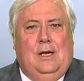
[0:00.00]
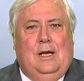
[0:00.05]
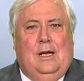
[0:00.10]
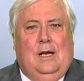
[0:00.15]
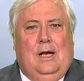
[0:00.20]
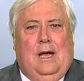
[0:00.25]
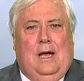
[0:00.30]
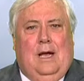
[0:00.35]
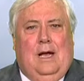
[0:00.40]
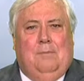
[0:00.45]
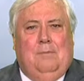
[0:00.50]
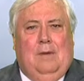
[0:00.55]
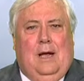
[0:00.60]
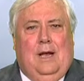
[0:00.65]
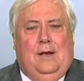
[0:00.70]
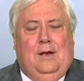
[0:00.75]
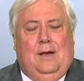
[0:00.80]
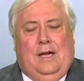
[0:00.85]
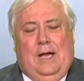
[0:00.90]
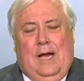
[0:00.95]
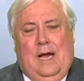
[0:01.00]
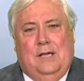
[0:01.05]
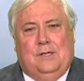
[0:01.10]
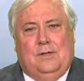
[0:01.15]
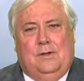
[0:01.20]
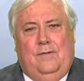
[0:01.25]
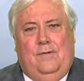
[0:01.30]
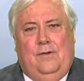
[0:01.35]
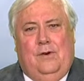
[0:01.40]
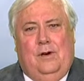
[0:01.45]
and to
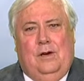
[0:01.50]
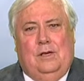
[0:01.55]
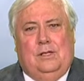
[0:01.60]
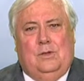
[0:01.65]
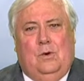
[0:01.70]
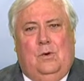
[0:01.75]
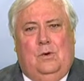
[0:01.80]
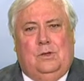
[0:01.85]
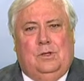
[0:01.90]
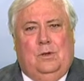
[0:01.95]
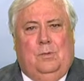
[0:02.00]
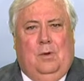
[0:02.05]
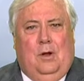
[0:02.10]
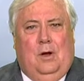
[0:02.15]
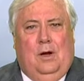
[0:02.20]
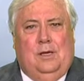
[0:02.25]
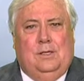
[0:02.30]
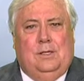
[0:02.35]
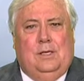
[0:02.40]
cancel various ore supplies.